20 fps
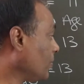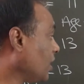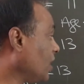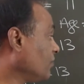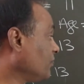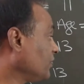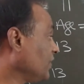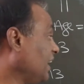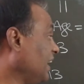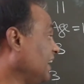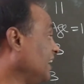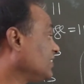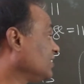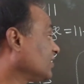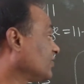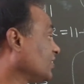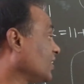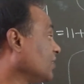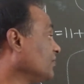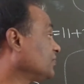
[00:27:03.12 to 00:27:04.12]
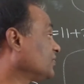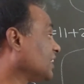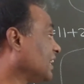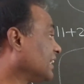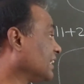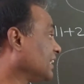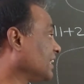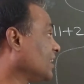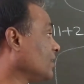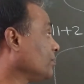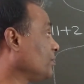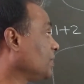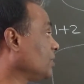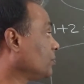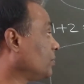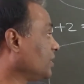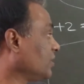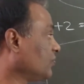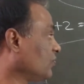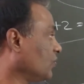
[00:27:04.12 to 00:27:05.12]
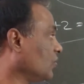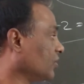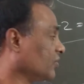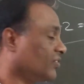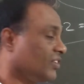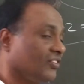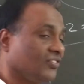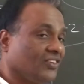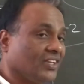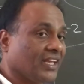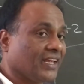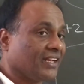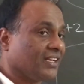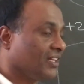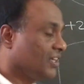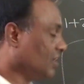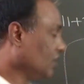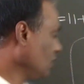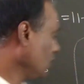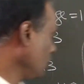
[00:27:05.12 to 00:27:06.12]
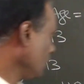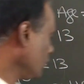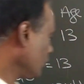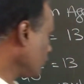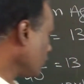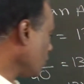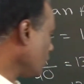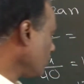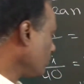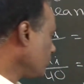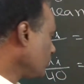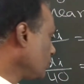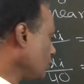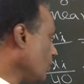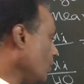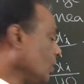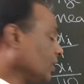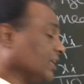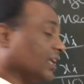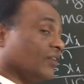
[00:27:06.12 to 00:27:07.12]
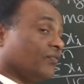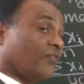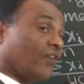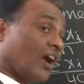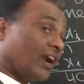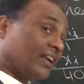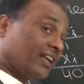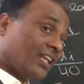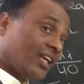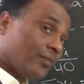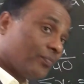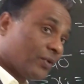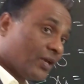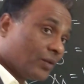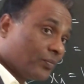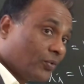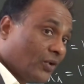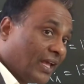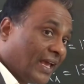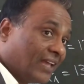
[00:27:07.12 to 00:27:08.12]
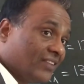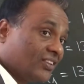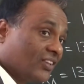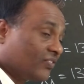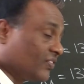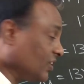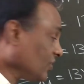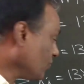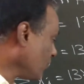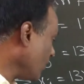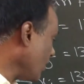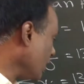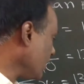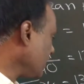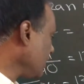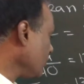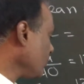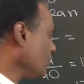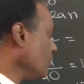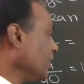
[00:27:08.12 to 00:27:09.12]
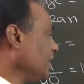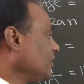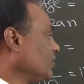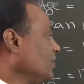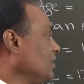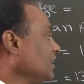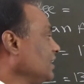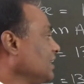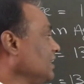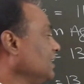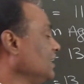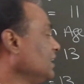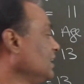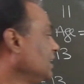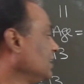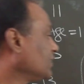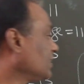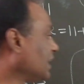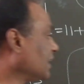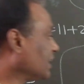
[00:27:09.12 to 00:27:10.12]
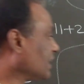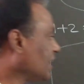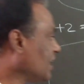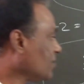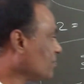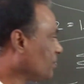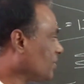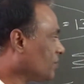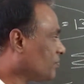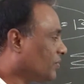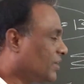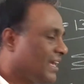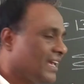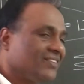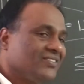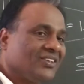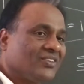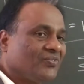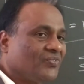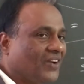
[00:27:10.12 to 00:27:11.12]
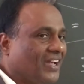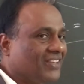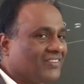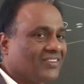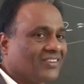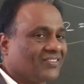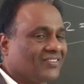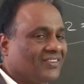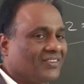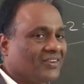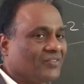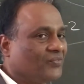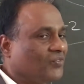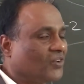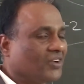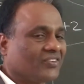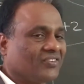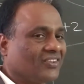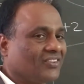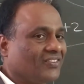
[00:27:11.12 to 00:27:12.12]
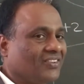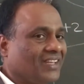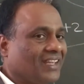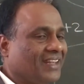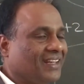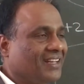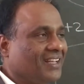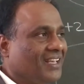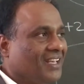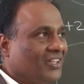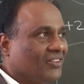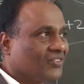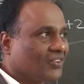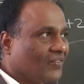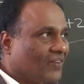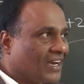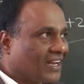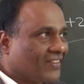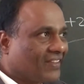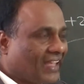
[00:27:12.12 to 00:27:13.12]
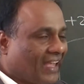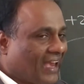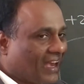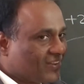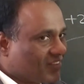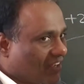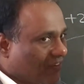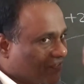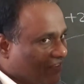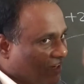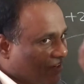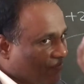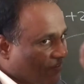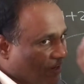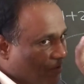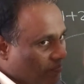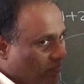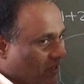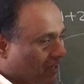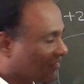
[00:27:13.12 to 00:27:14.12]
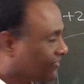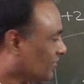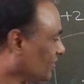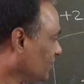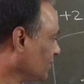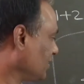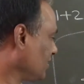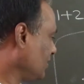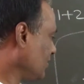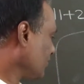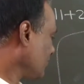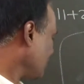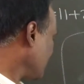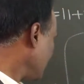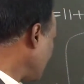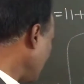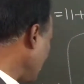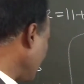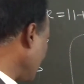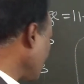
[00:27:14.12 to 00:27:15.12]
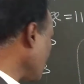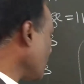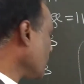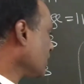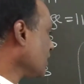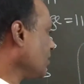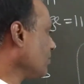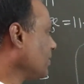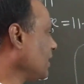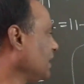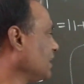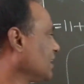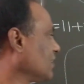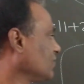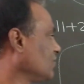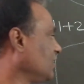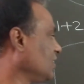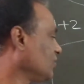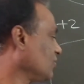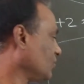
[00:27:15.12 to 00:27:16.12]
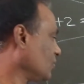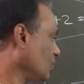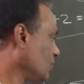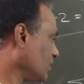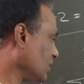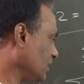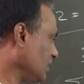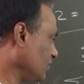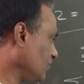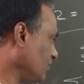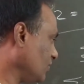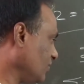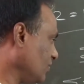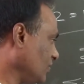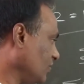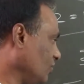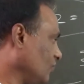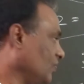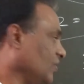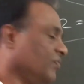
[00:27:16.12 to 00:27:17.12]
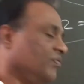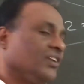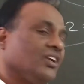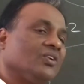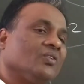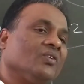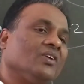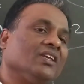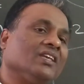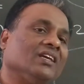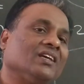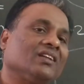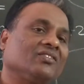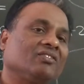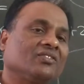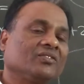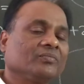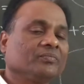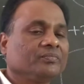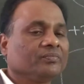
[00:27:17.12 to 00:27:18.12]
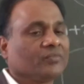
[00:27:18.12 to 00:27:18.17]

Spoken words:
of ages of 39 people is 468. So total 40 people ages is 520. 39 people age is 468. So what is the age of that one person? So this total minus this total is 52 years.